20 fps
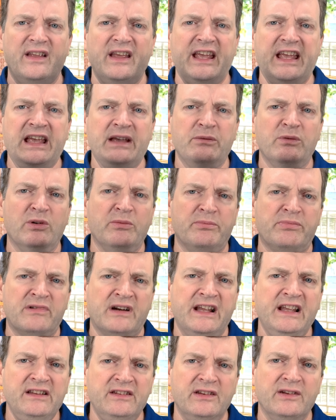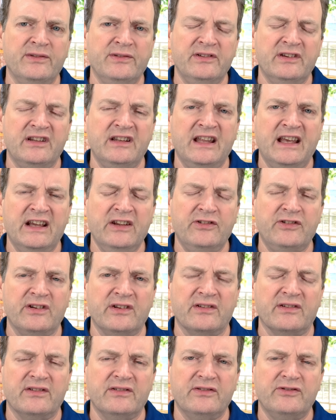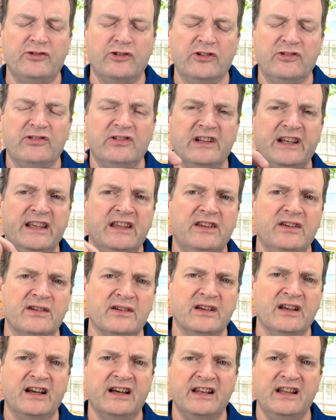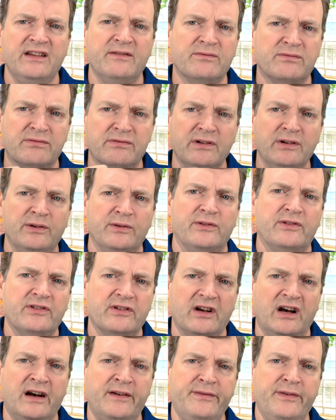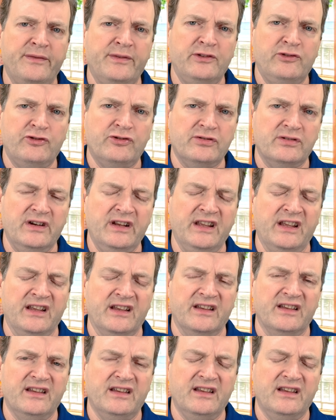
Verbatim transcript: it will break those connections, just like you're cutting roots off of a tree.